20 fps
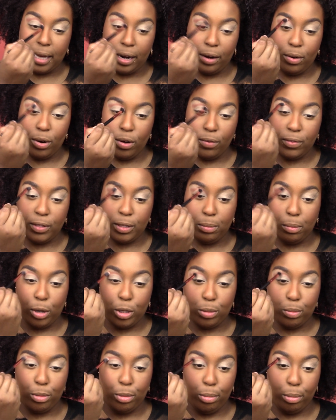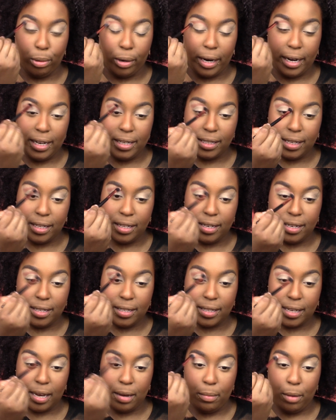I don't know if it's multiple brands under the
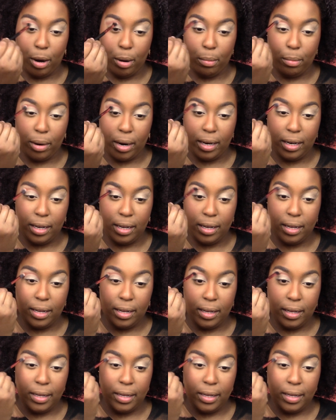same umbrella,